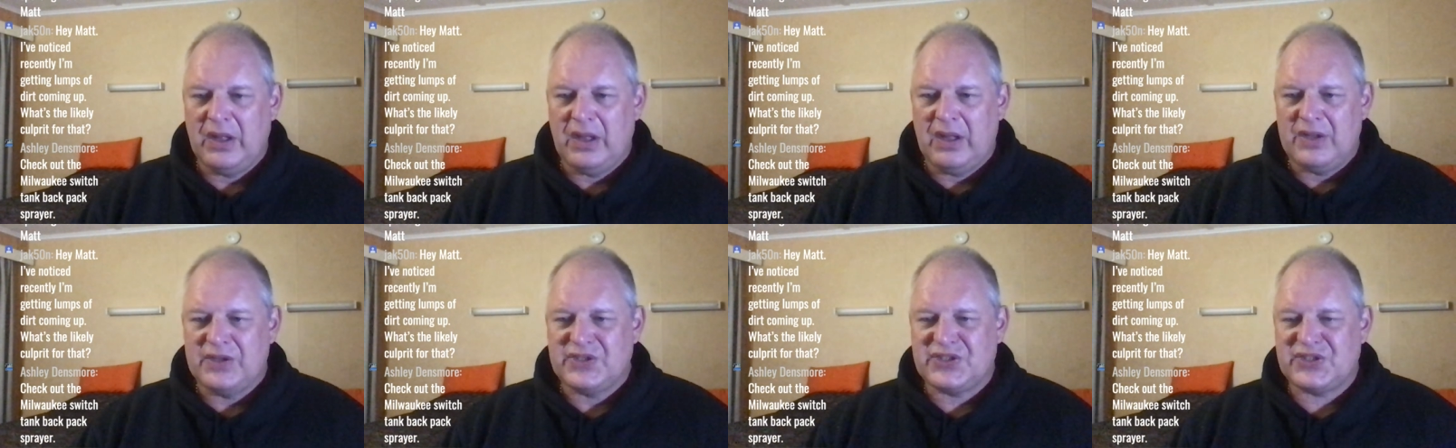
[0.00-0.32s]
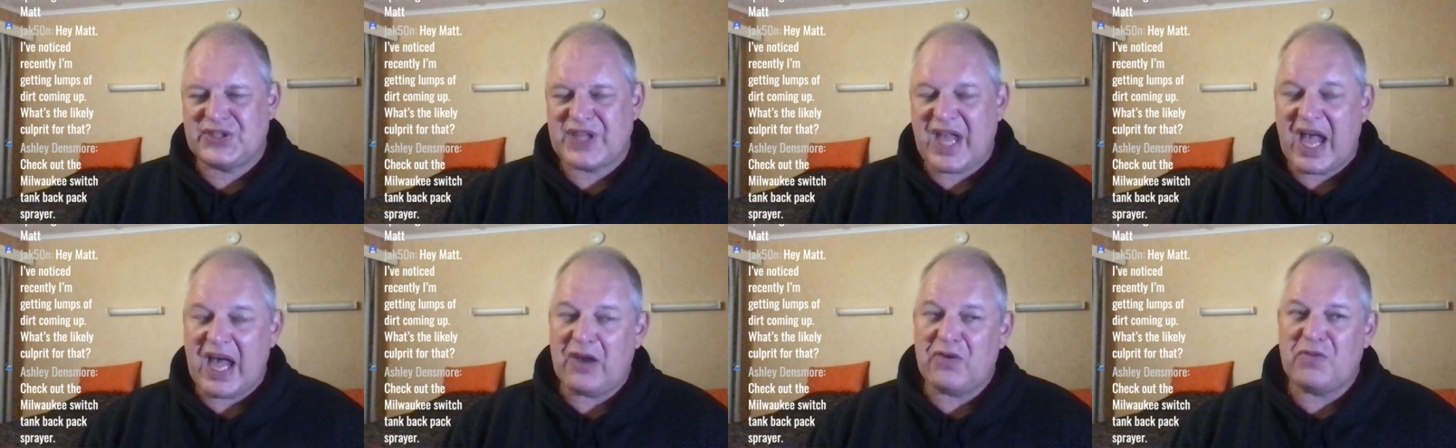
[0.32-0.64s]

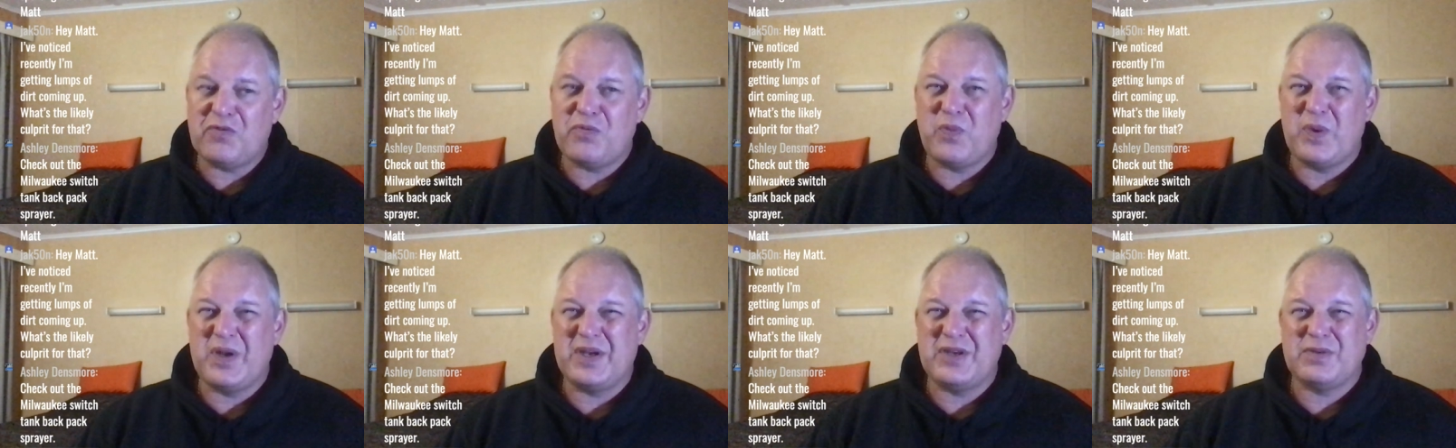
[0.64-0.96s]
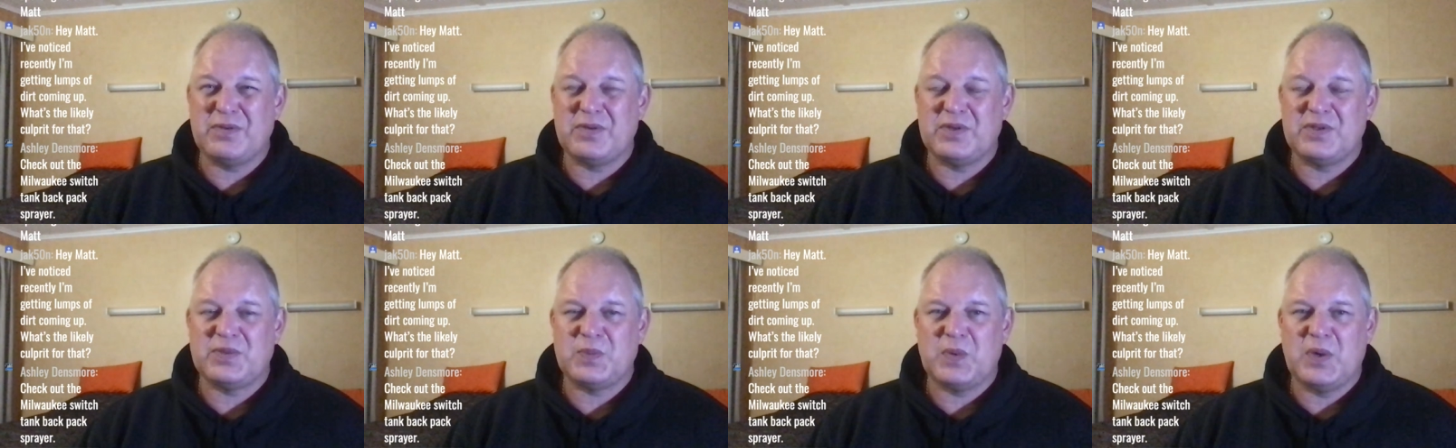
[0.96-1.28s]
Start off winter
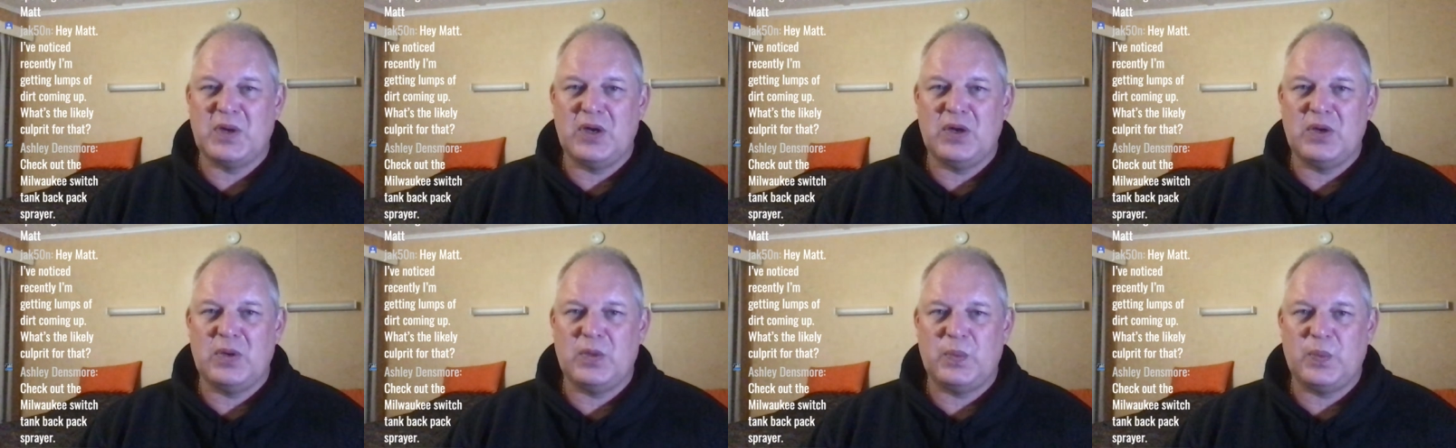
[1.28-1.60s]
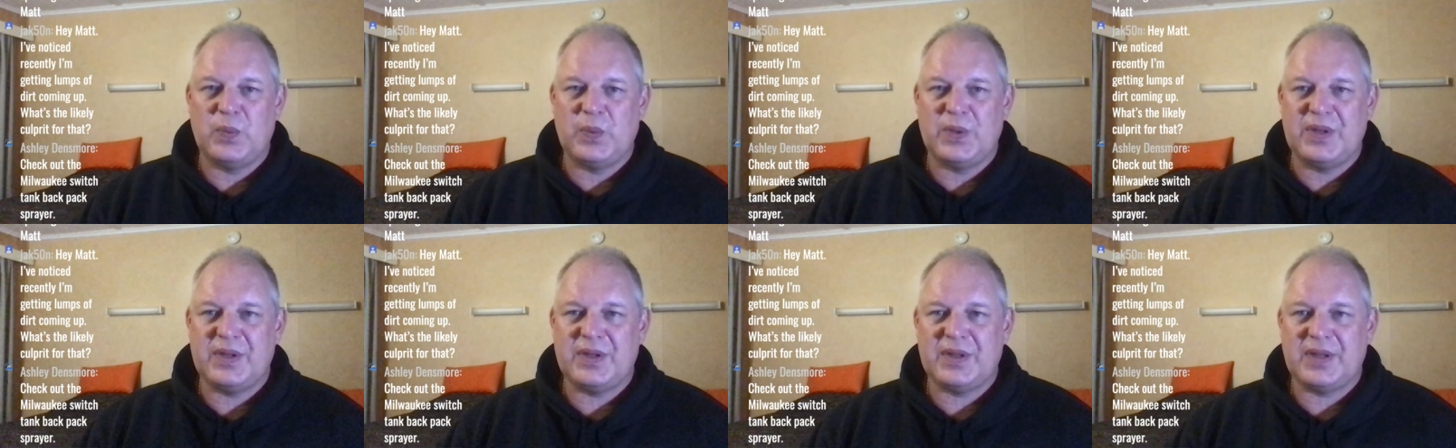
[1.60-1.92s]
as well
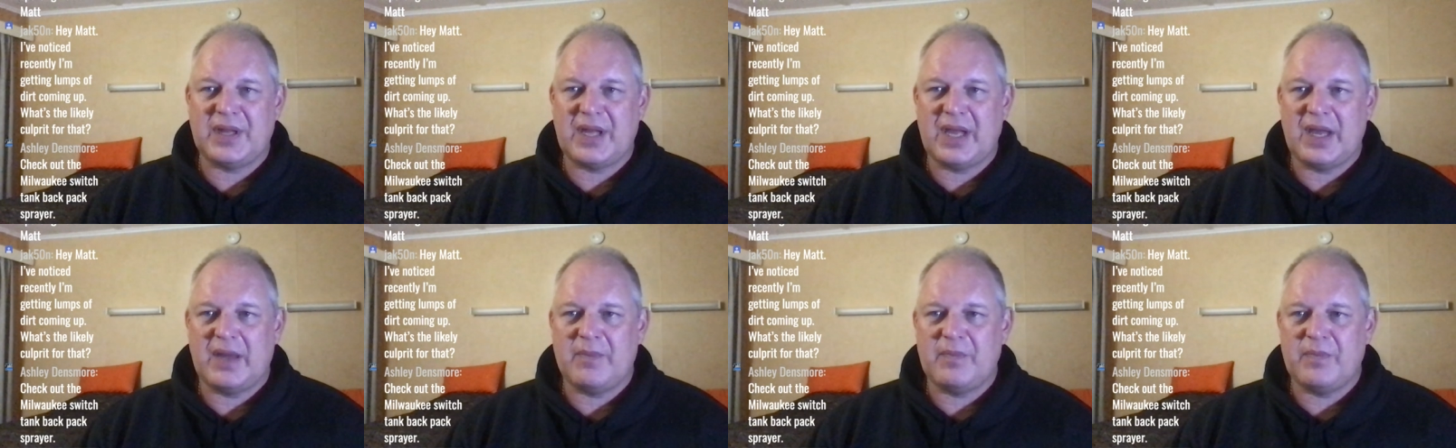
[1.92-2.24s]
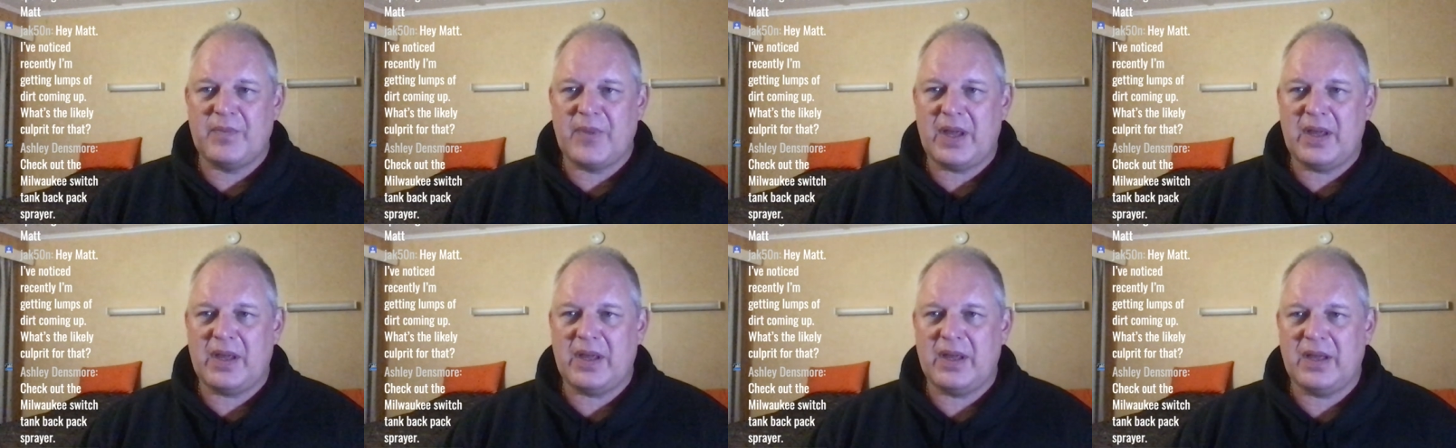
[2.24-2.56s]
with
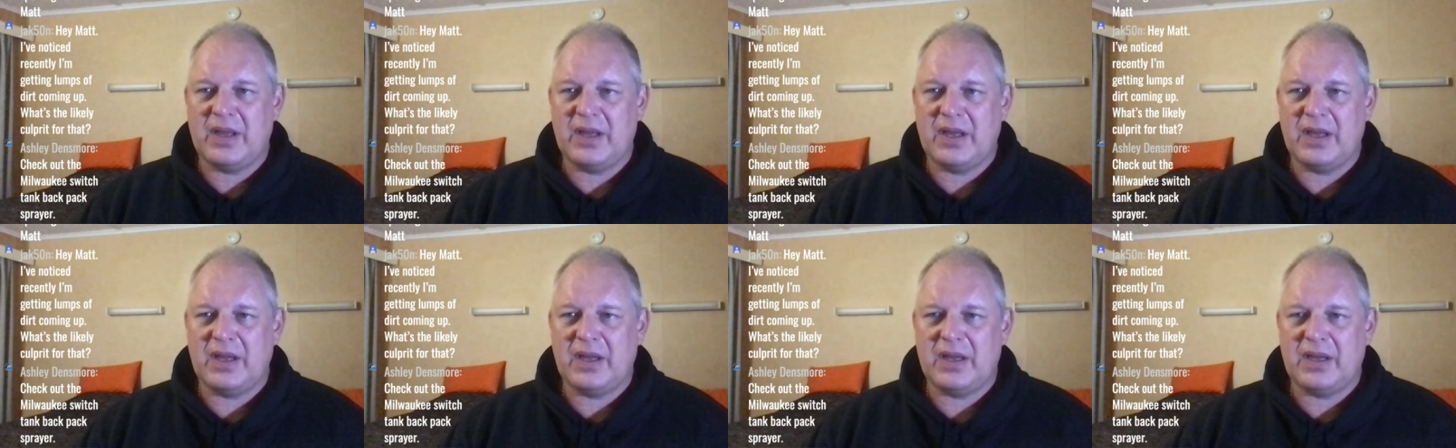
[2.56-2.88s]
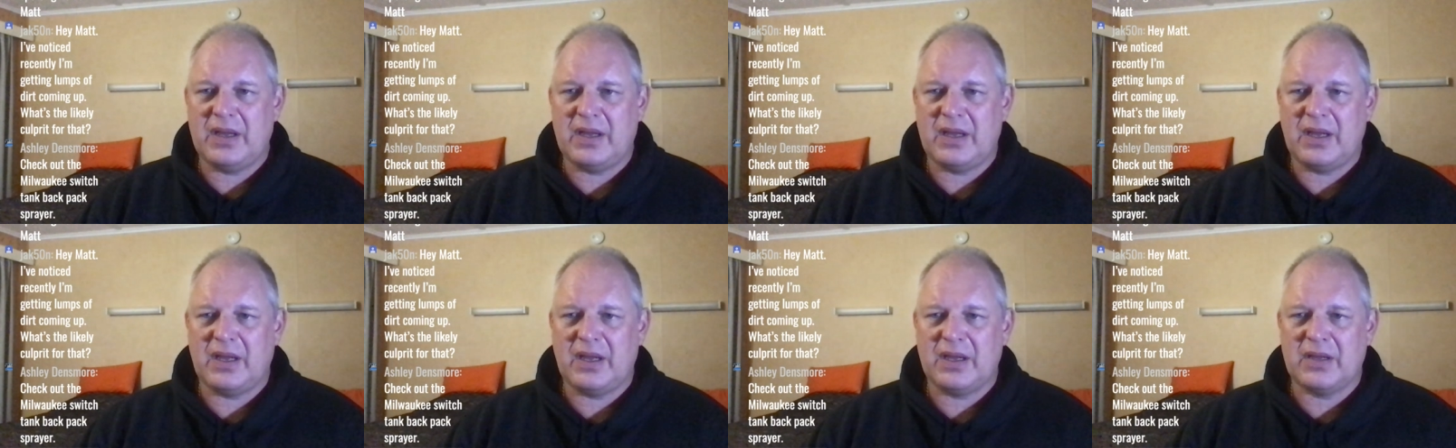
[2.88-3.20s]

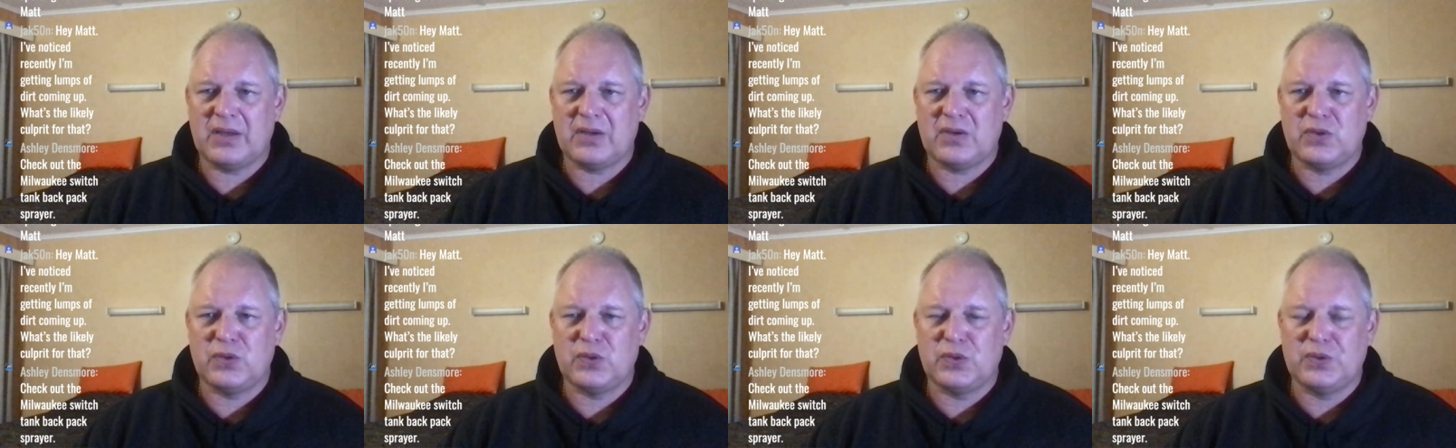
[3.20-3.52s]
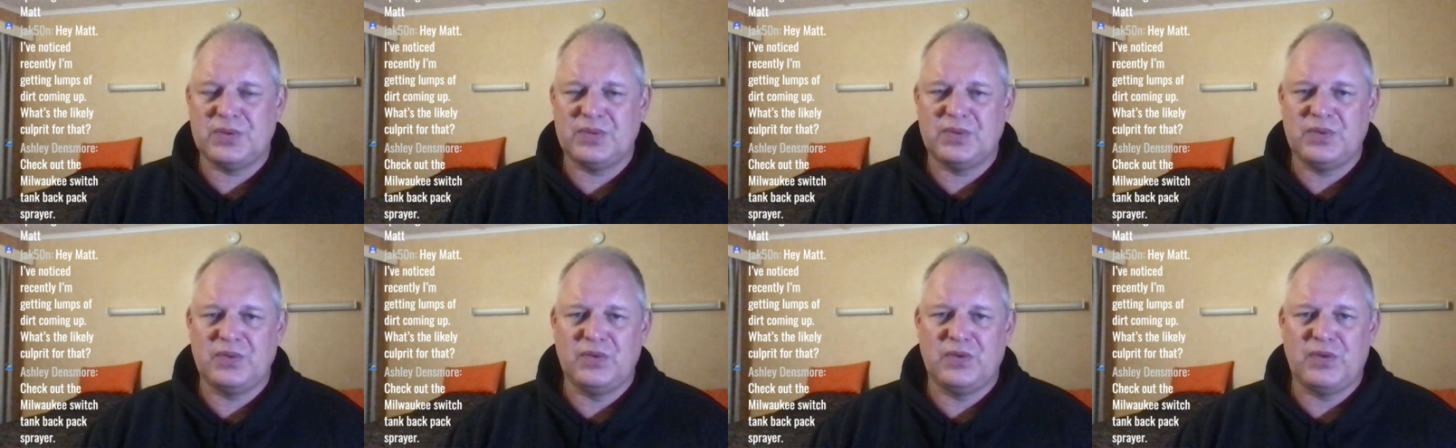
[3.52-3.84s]
a
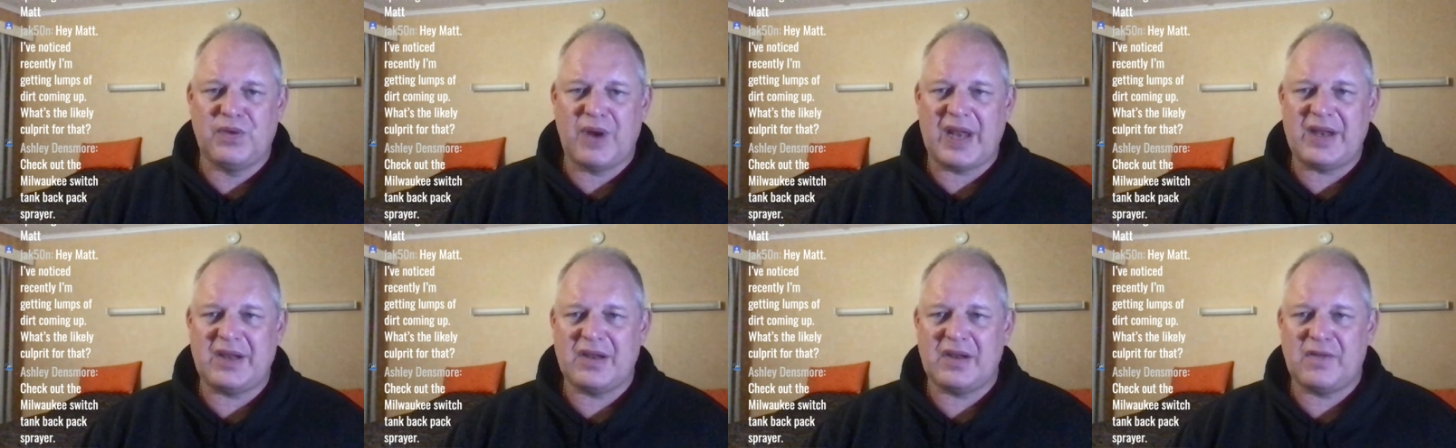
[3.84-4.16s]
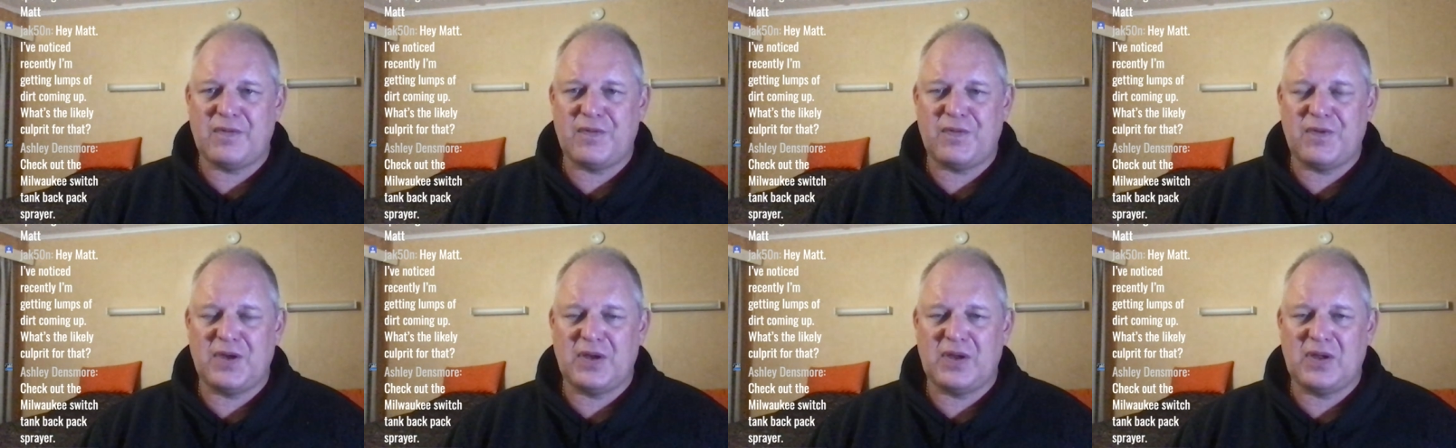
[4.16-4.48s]
good granular
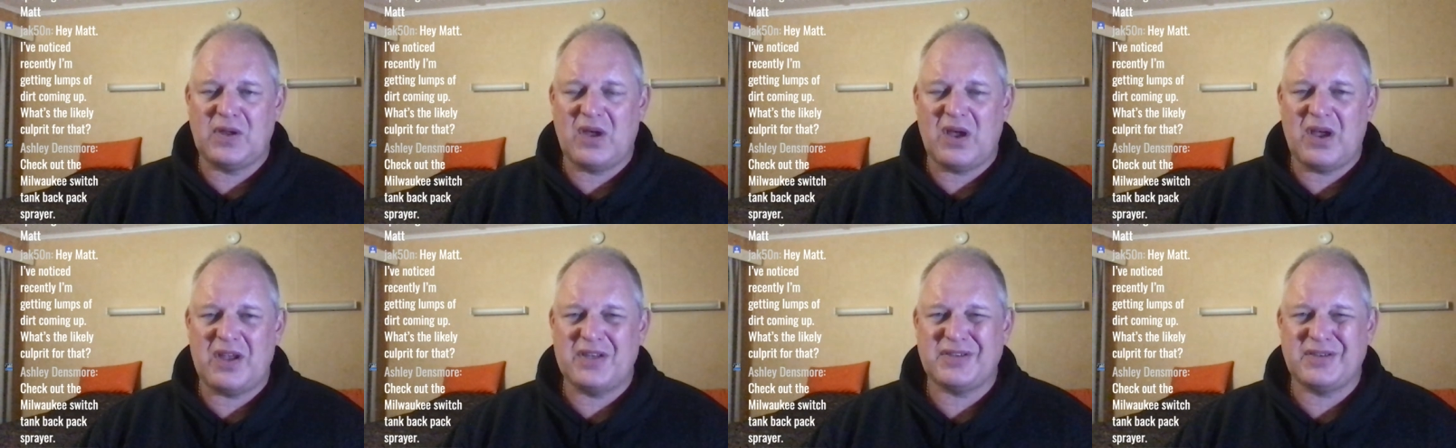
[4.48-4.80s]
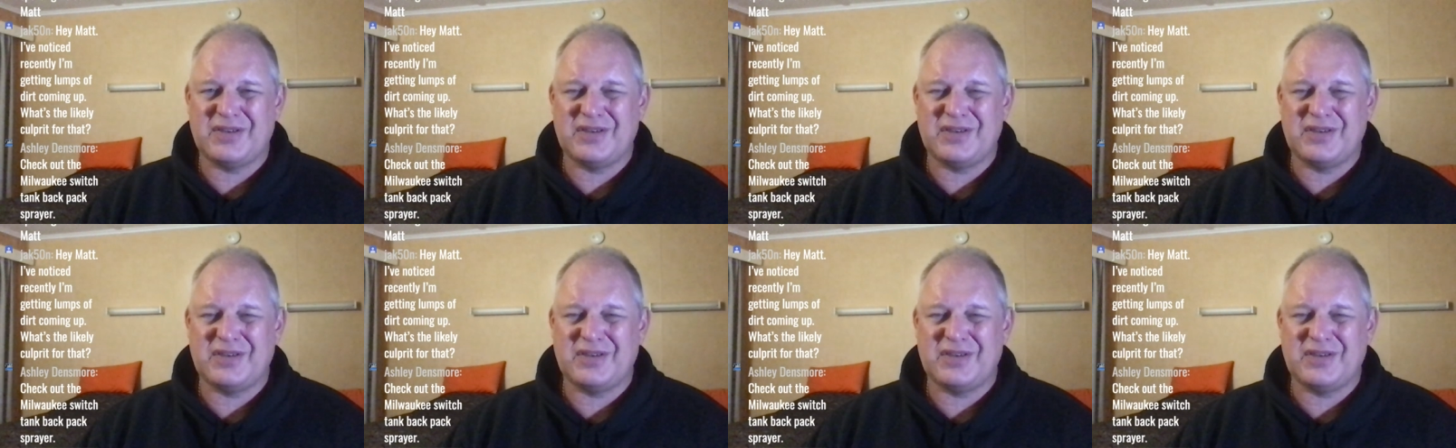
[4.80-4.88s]
fertiliser,